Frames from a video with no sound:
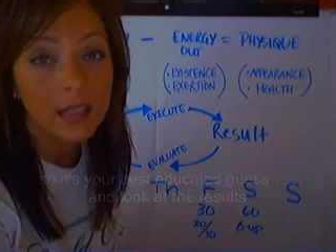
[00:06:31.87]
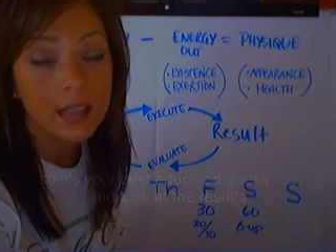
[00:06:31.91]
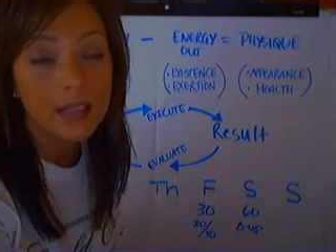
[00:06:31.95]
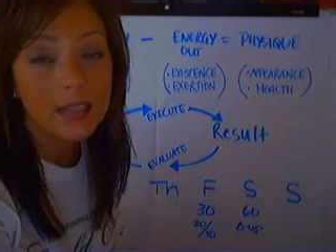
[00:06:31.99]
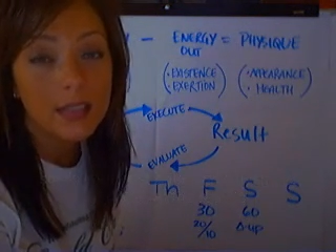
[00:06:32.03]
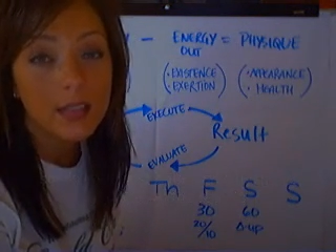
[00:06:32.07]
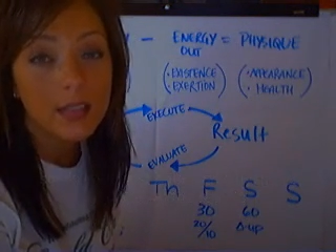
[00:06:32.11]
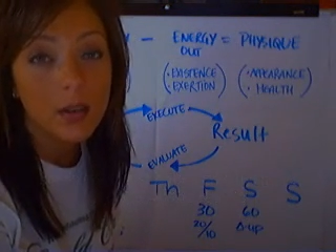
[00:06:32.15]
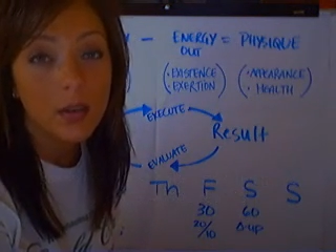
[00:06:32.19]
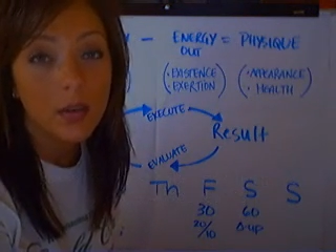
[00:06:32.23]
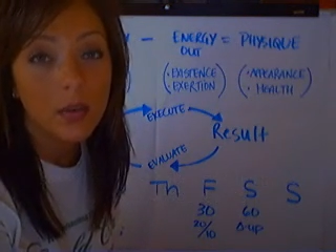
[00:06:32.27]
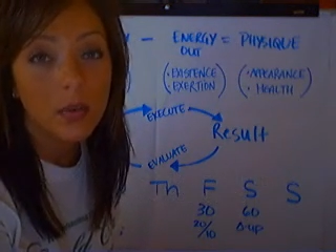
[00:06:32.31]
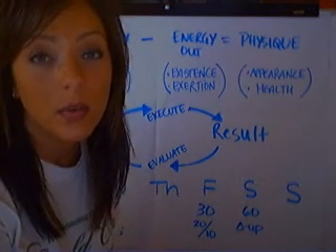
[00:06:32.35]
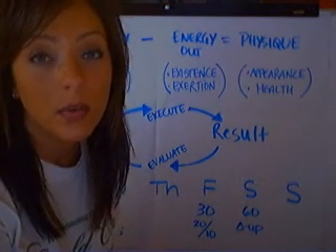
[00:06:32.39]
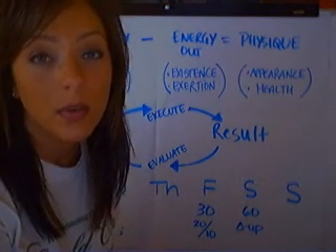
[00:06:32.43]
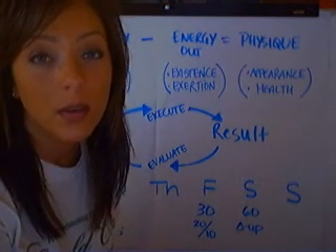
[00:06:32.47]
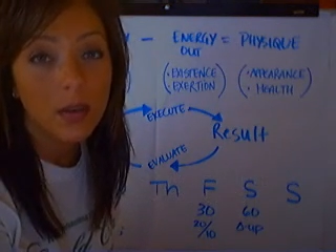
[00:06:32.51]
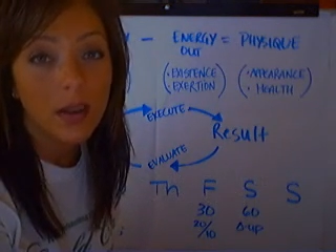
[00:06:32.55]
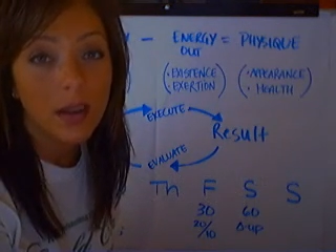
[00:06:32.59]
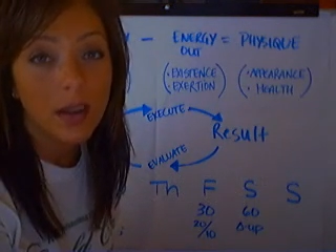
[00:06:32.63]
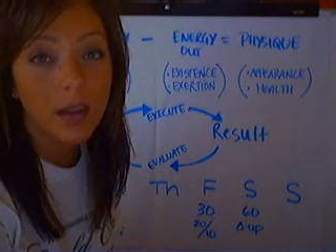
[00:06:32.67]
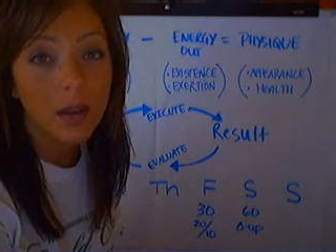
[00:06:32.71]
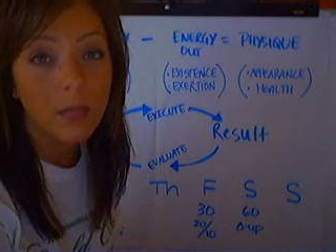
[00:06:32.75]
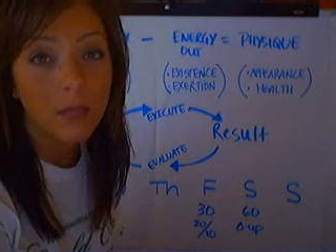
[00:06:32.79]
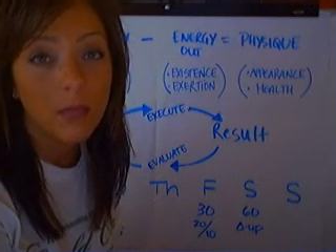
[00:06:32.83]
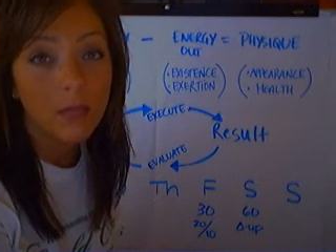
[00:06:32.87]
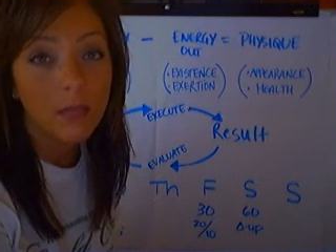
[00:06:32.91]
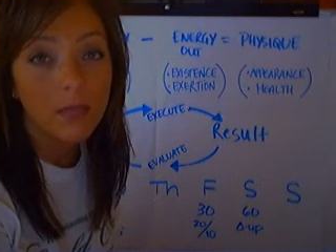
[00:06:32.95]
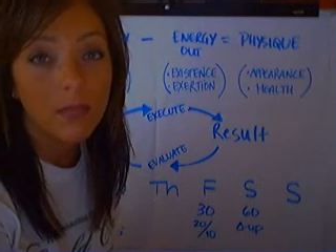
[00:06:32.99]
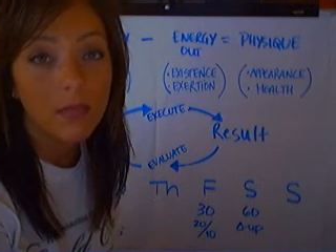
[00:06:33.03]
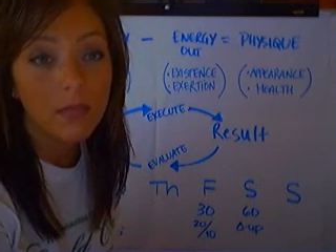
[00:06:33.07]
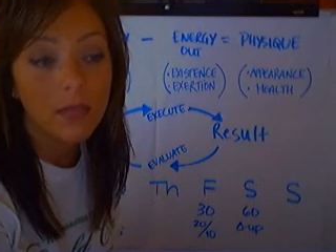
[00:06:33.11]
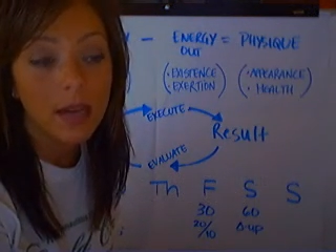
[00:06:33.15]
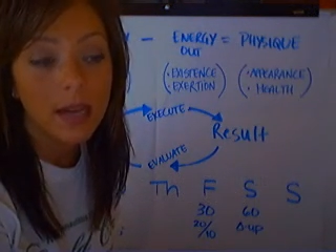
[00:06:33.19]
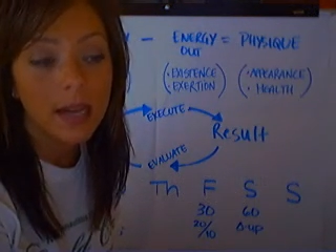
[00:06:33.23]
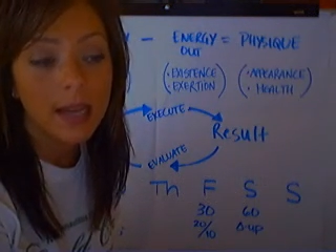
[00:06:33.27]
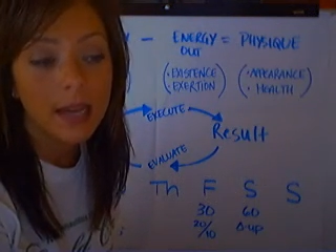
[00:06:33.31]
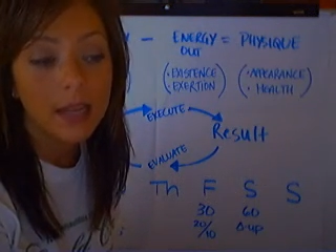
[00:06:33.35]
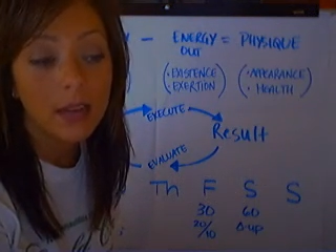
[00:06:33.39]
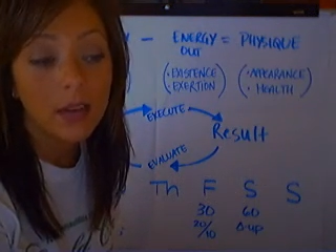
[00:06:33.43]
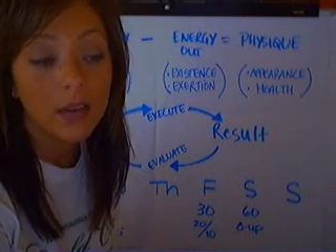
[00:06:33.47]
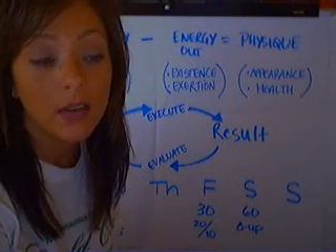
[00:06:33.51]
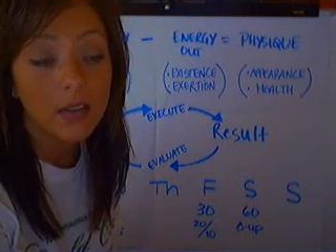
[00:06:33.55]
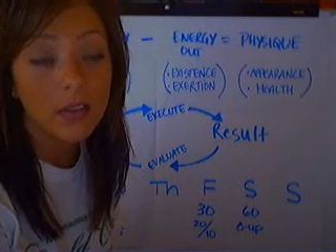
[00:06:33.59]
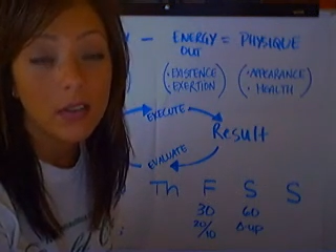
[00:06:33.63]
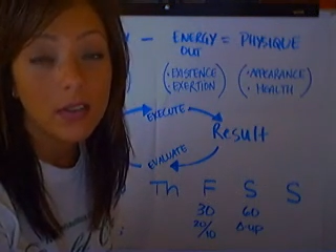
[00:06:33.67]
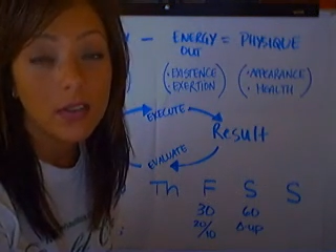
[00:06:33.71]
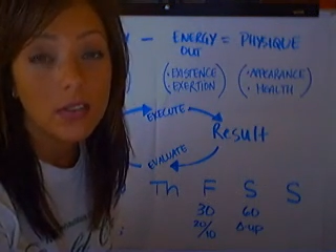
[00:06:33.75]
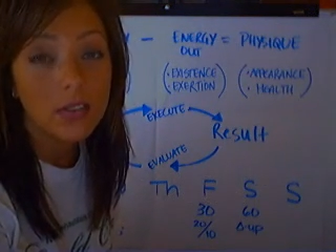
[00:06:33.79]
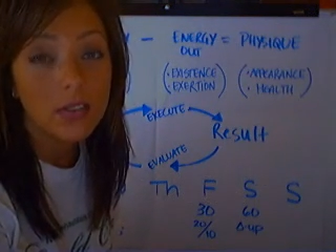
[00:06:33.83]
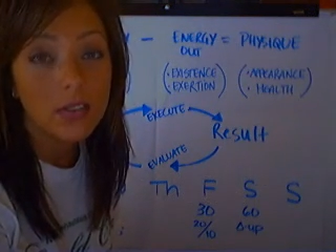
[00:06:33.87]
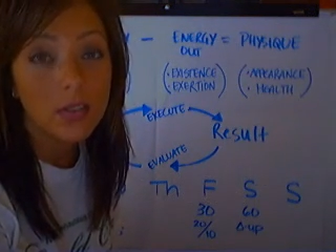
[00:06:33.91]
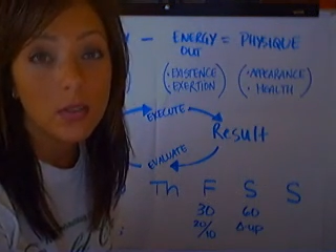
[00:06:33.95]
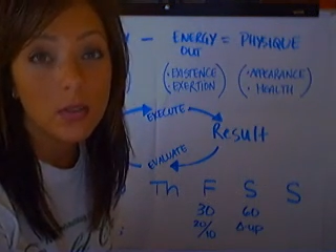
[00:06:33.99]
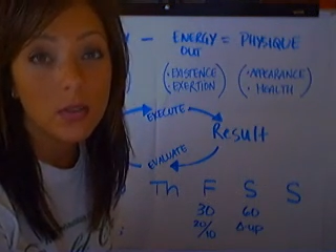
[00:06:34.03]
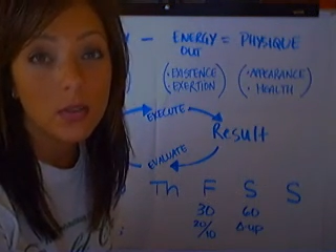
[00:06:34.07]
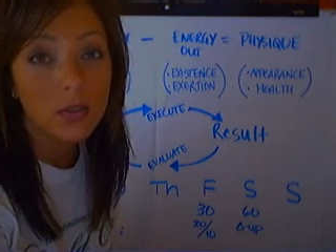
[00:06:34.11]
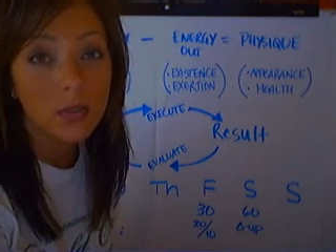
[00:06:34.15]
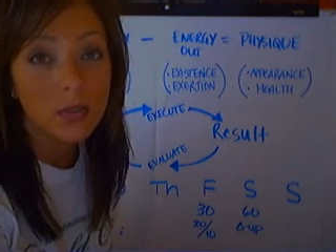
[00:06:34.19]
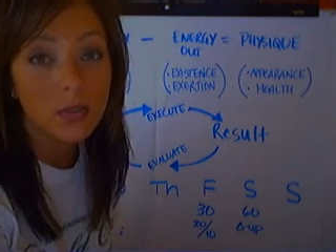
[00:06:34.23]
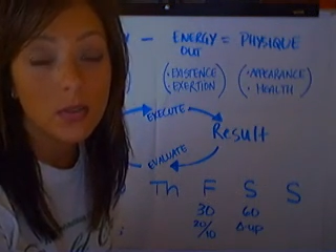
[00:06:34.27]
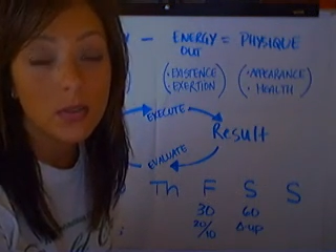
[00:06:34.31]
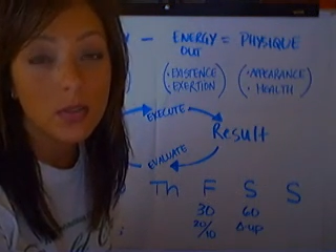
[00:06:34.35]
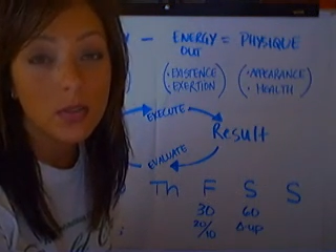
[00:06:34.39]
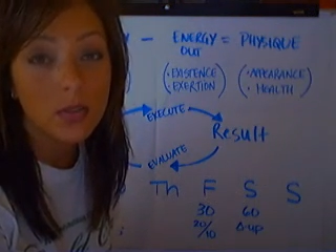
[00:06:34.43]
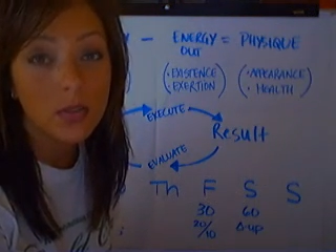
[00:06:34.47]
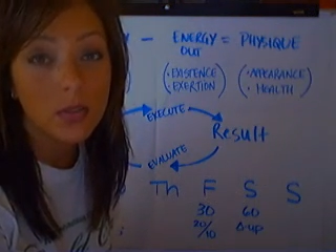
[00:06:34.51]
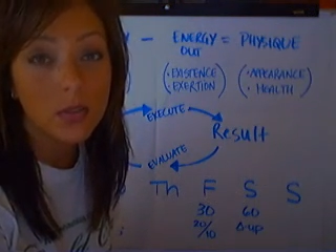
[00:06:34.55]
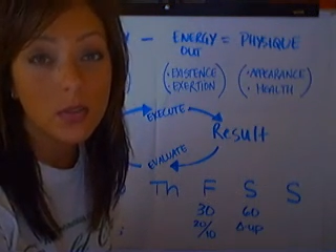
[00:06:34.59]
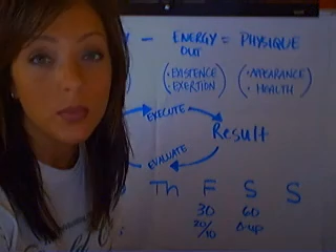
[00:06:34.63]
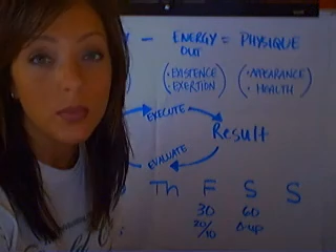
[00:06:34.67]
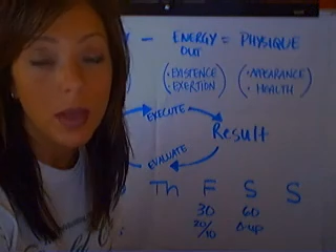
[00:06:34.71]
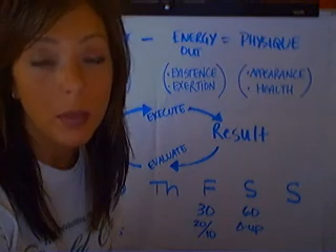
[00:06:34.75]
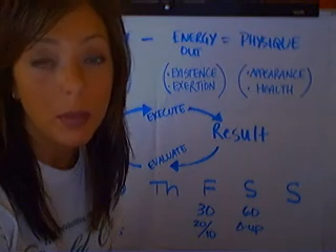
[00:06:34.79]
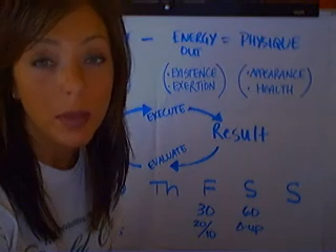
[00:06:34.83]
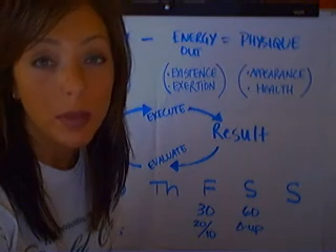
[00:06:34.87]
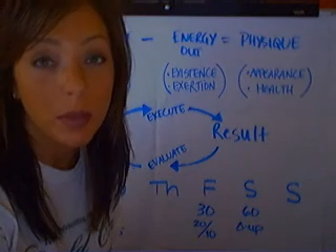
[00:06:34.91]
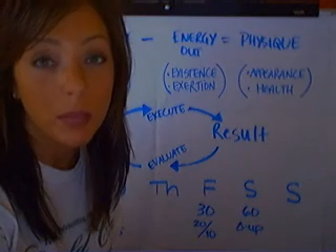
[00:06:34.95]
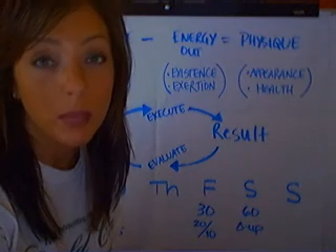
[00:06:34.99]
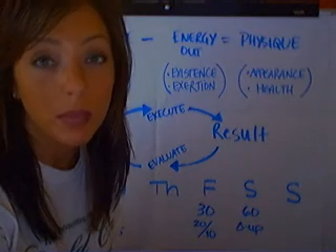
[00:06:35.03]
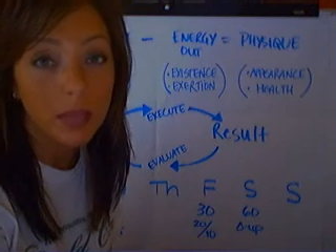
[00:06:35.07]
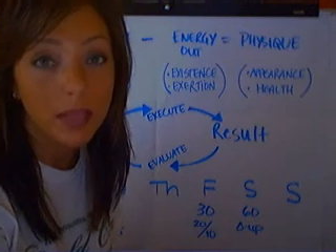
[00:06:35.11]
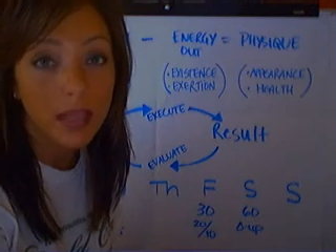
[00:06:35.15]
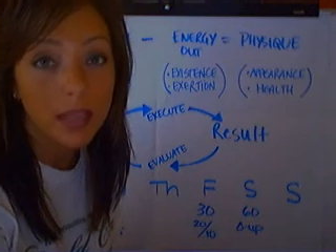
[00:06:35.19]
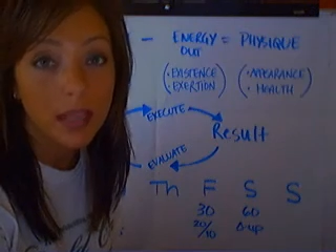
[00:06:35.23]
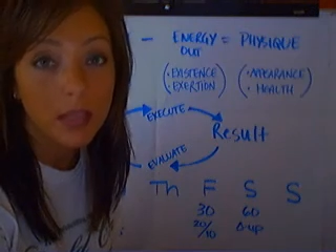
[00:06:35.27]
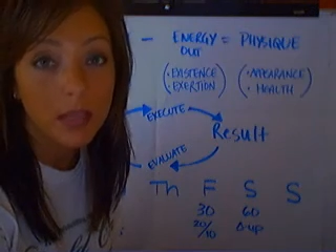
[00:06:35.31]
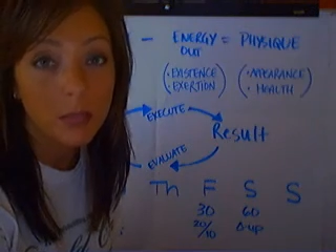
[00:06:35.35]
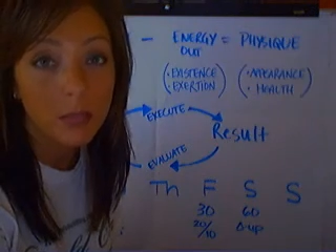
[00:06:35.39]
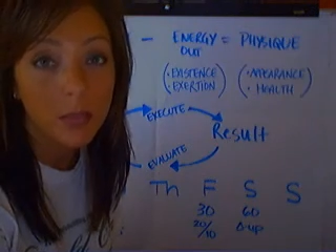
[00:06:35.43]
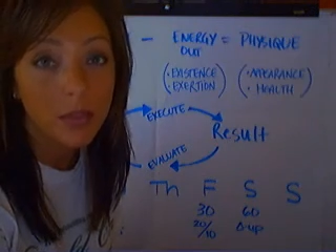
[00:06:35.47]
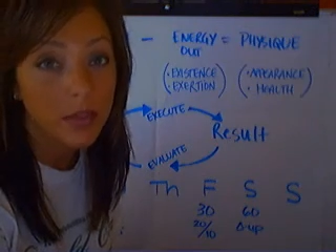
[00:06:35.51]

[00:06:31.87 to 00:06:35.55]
So I encourage you to map out a plan,